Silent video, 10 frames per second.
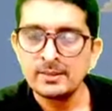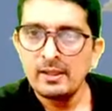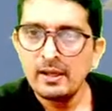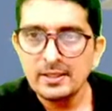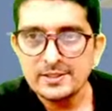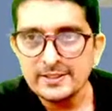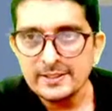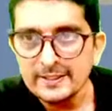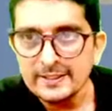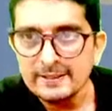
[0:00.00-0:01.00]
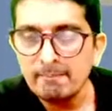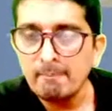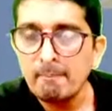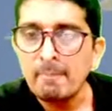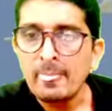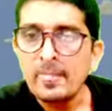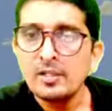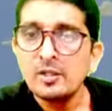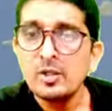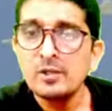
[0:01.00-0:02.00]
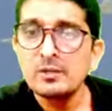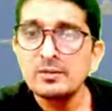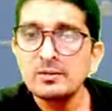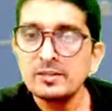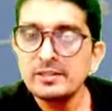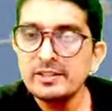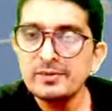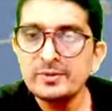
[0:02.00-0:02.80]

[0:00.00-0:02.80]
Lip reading: See, if